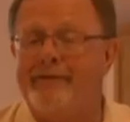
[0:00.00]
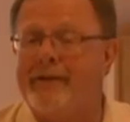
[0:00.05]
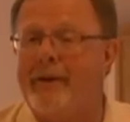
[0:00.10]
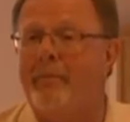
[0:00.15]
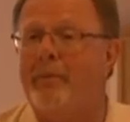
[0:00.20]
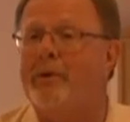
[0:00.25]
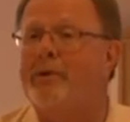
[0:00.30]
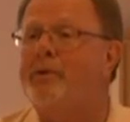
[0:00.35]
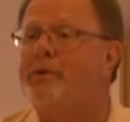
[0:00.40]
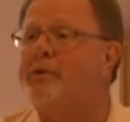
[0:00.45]

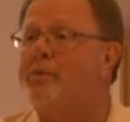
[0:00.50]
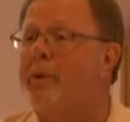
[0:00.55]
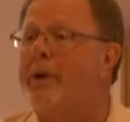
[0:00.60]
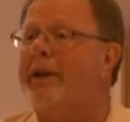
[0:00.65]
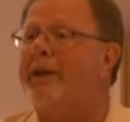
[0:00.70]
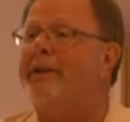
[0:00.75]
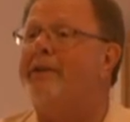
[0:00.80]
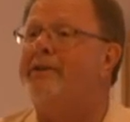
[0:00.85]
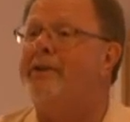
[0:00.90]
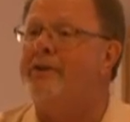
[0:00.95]
someone who's
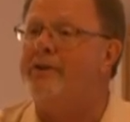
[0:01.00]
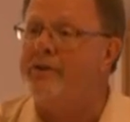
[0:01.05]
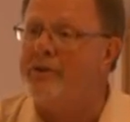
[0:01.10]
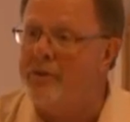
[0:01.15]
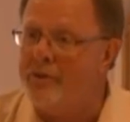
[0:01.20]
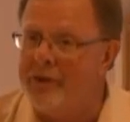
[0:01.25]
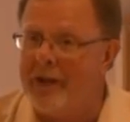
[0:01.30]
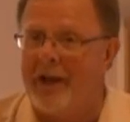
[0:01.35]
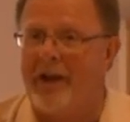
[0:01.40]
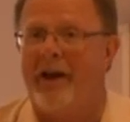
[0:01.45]
willing to
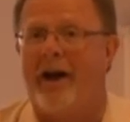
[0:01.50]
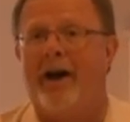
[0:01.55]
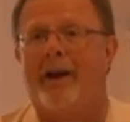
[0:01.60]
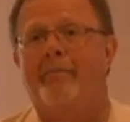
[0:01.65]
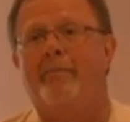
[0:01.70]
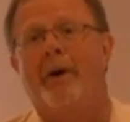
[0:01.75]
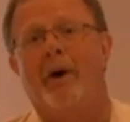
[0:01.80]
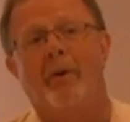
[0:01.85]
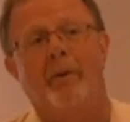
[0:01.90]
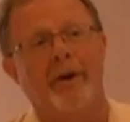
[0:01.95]
do the
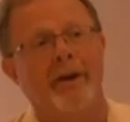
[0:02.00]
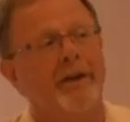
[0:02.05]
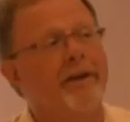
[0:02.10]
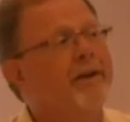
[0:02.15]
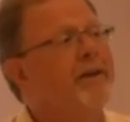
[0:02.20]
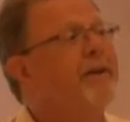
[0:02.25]
lawn mowing.